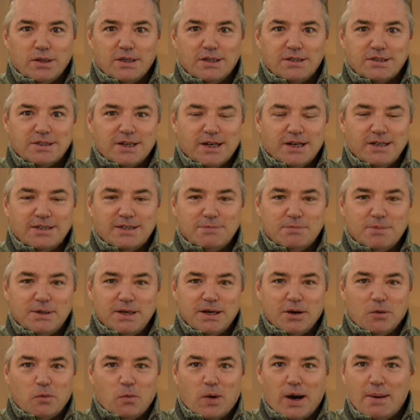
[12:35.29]
there's going to be
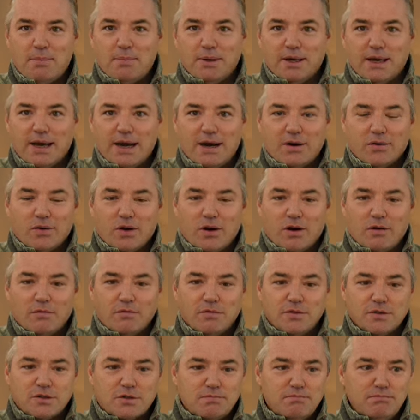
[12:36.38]
a wiping out of
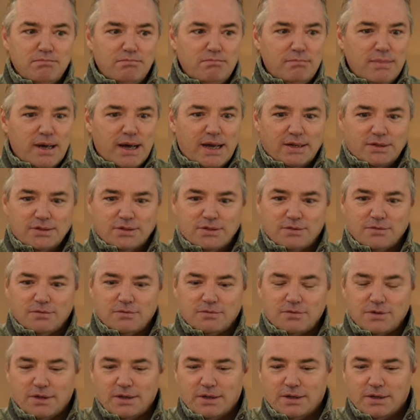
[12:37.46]
this massive